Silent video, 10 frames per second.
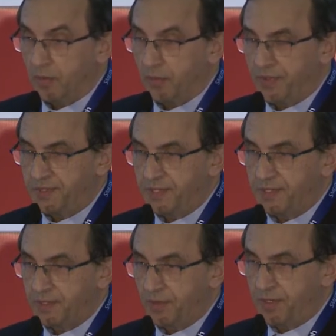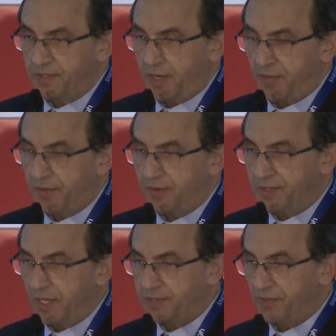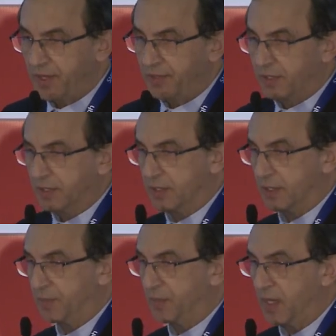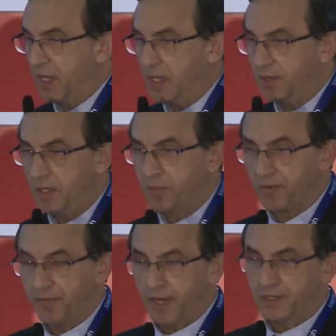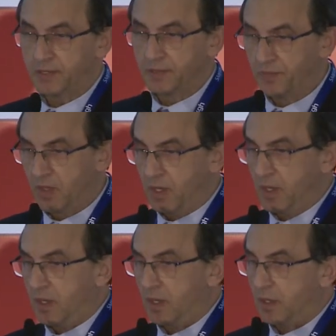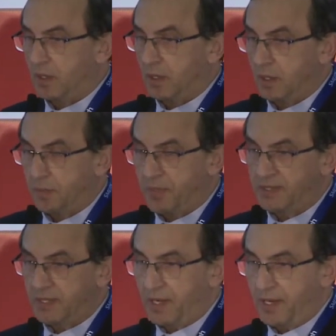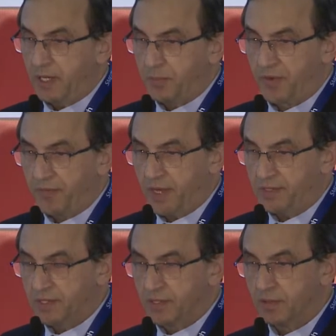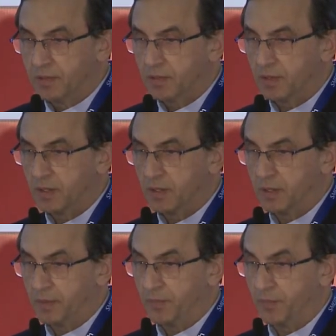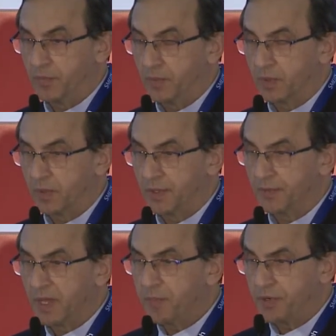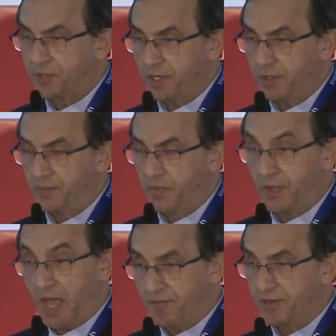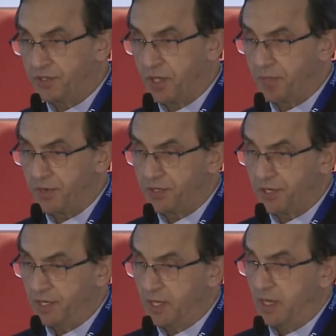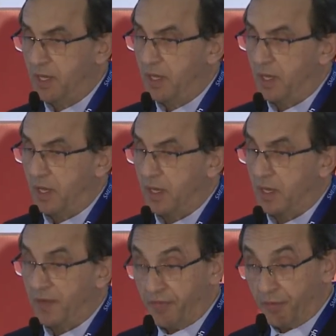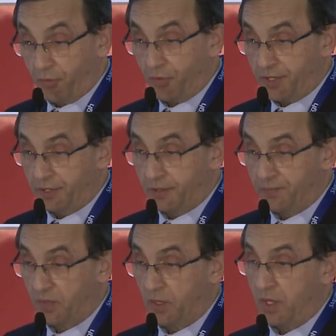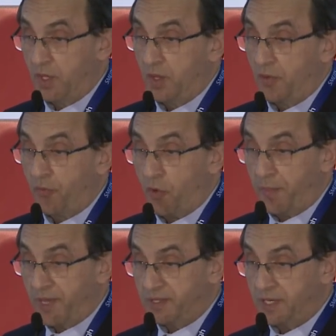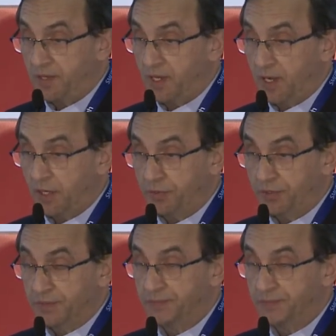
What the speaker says: these are the results that EED provides. Basically, it provides the temperature, the average temperature of the fluid for base heating load